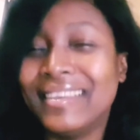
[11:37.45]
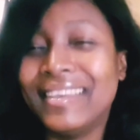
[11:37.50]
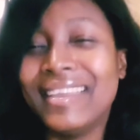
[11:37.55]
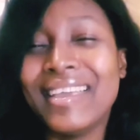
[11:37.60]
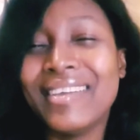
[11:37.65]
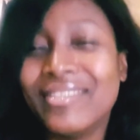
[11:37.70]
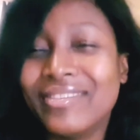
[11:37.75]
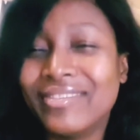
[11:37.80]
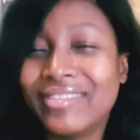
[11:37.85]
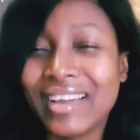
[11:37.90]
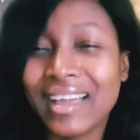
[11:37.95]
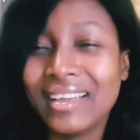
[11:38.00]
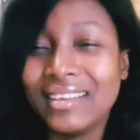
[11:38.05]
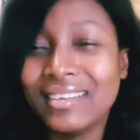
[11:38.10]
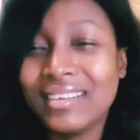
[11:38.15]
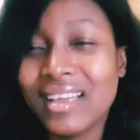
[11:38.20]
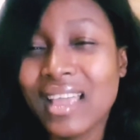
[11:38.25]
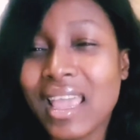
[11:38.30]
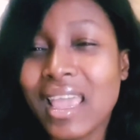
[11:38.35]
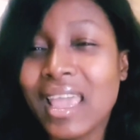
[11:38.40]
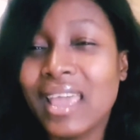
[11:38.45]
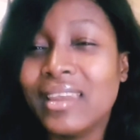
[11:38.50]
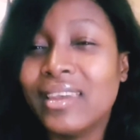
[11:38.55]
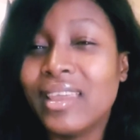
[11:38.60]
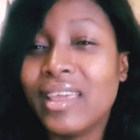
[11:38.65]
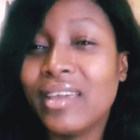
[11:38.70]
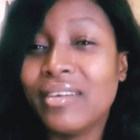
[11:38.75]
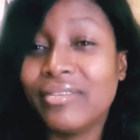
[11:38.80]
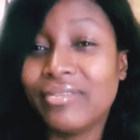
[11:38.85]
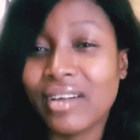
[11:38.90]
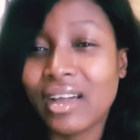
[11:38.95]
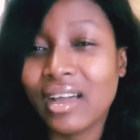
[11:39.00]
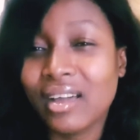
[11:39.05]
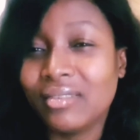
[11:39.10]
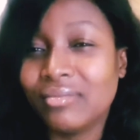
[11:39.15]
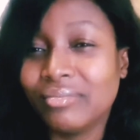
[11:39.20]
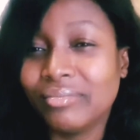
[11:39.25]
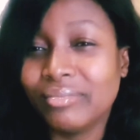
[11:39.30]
Never. Never.